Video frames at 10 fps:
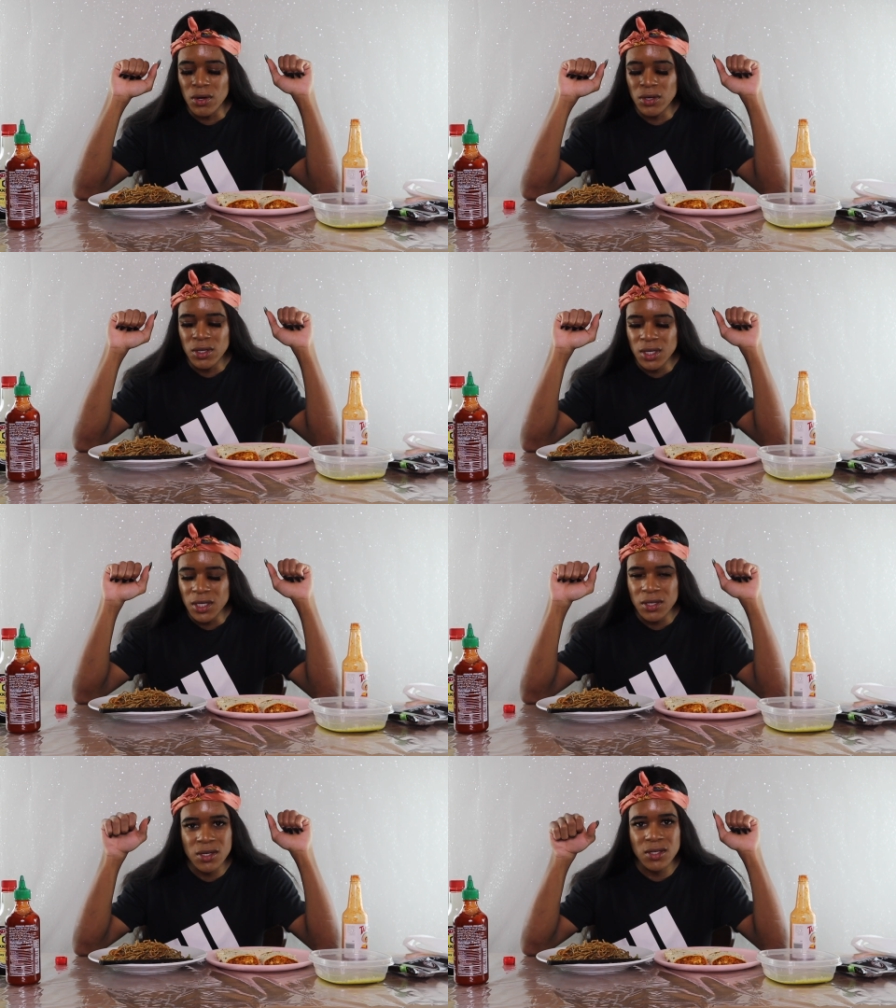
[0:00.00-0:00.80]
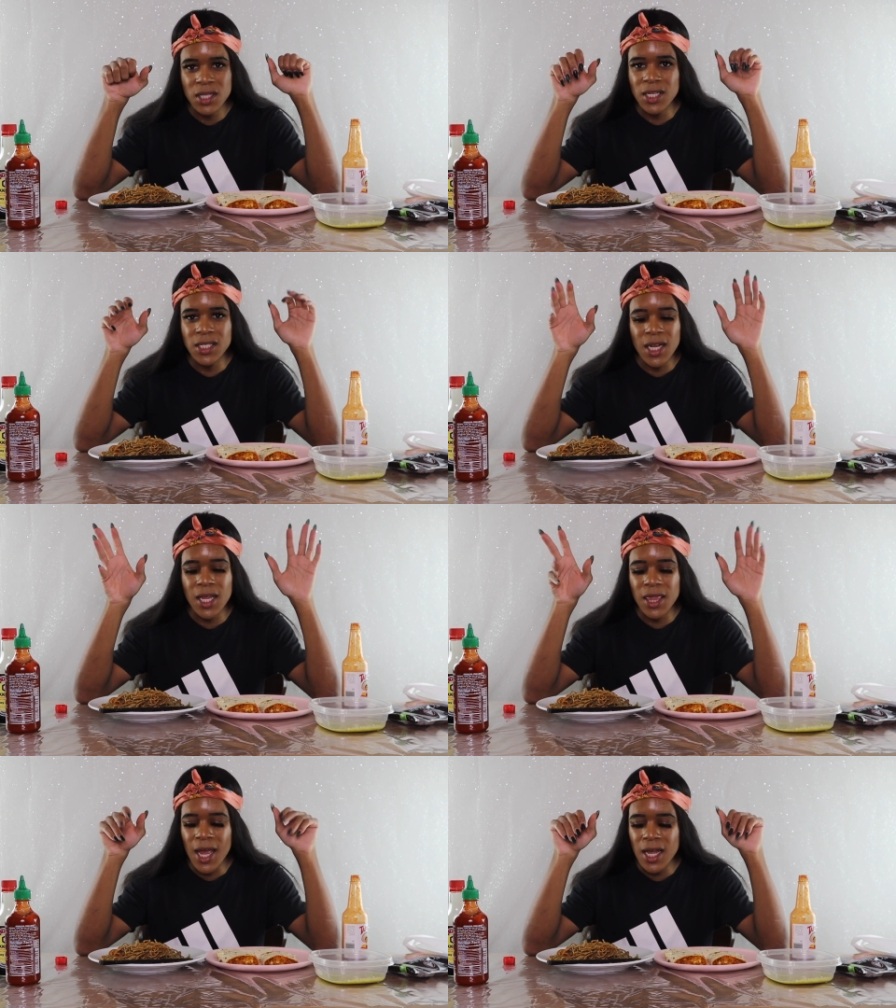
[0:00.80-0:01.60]
oh, this and
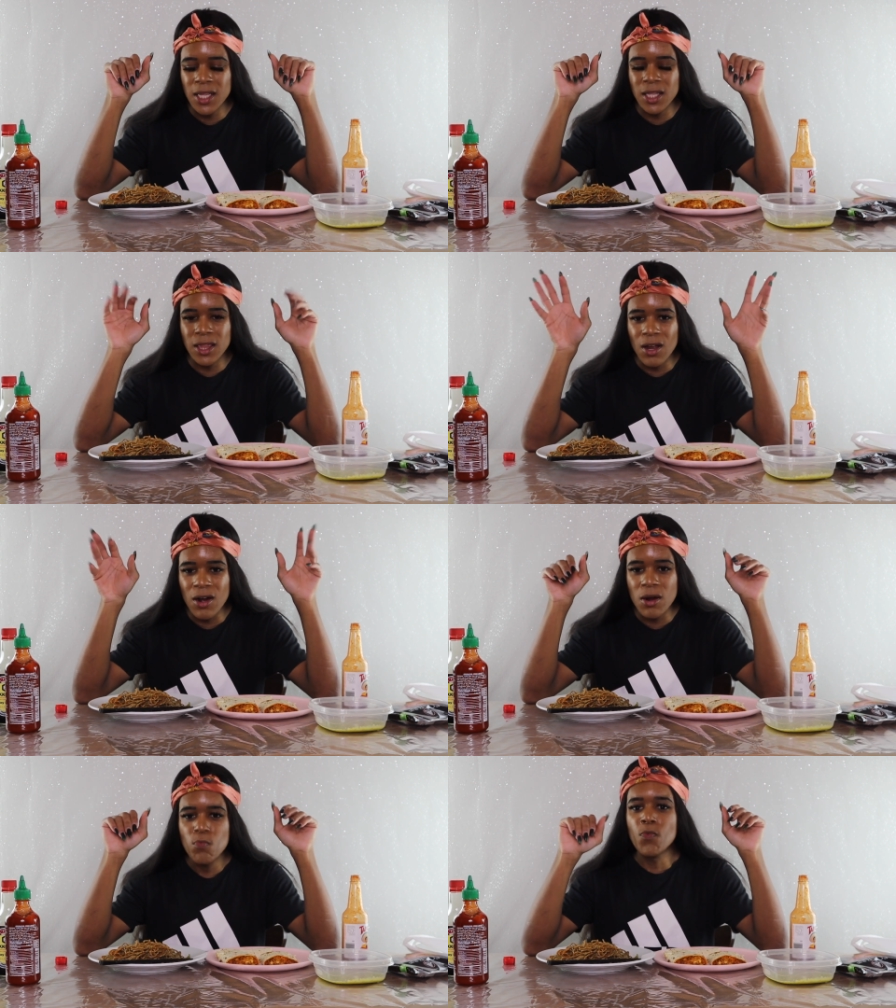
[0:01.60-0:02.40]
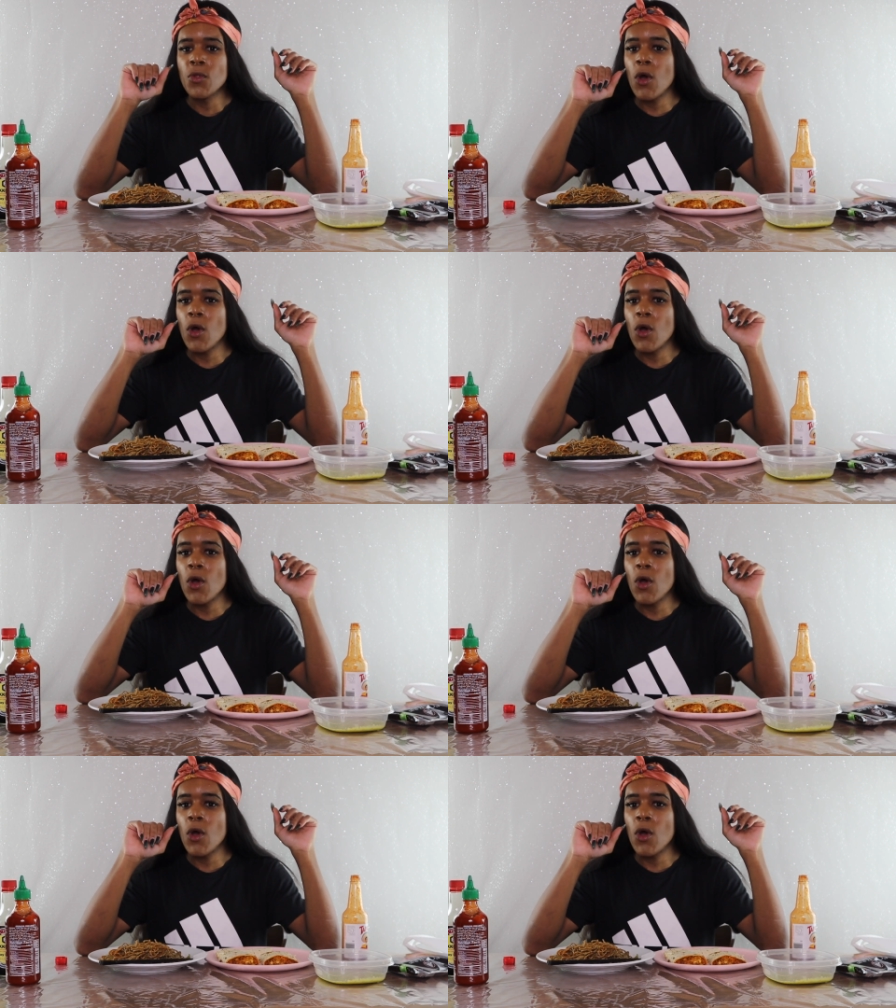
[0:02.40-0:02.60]
that and that and third,